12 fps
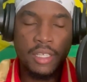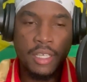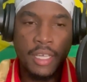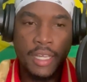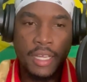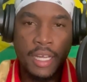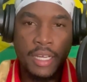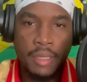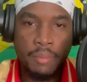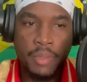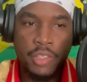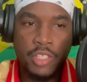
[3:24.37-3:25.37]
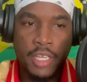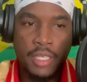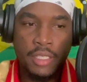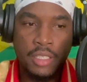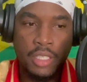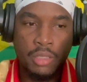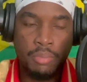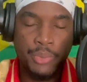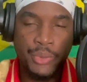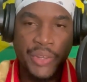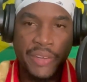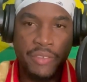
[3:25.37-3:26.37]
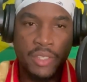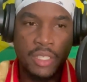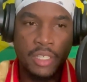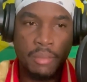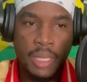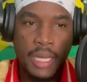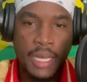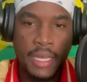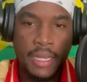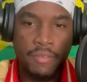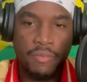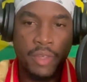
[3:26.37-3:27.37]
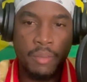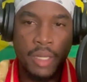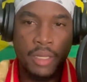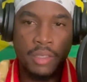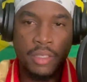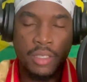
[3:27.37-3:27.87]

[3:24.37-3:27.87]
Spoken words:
get on the pitch and put everything behind of them and